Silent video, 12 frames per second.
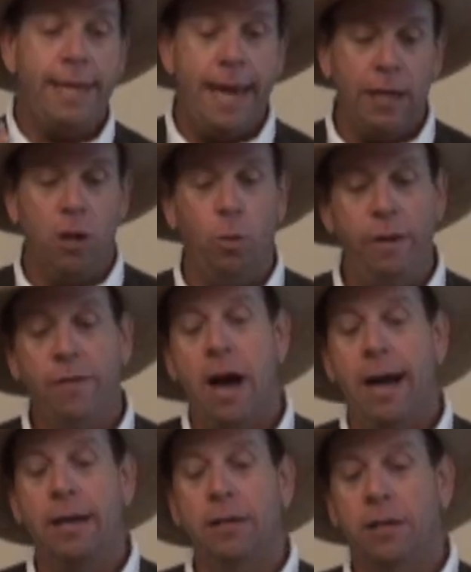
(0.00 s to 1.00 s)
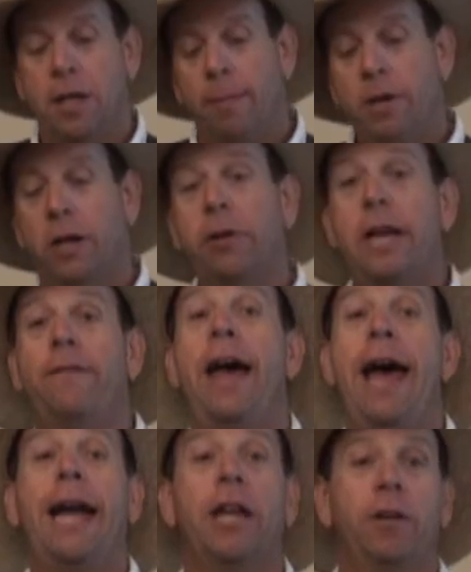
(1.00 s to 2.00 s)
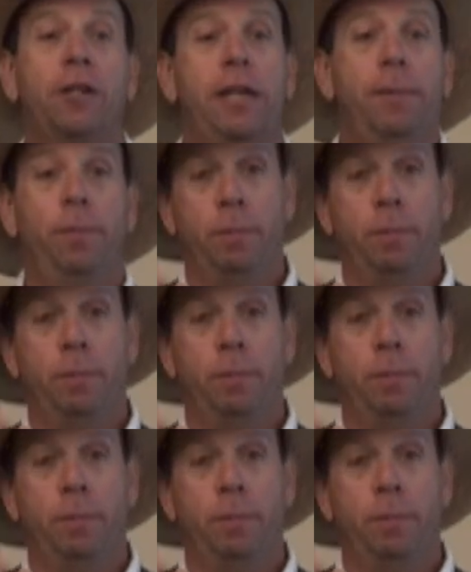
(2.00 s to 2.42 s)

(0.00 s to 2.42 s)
think that we've gotten some degree of accuracy.